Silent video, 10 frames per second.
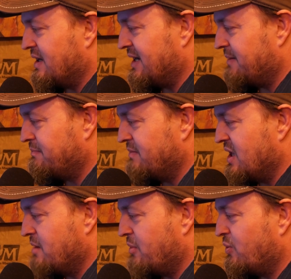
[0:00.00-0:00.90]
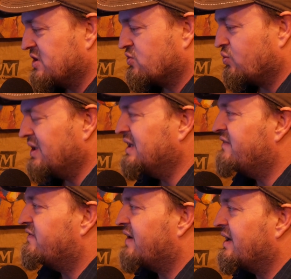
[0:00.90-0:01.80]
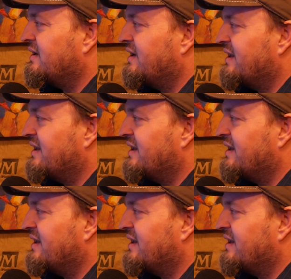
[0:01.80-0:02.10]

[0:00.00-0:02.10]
But what's really fun,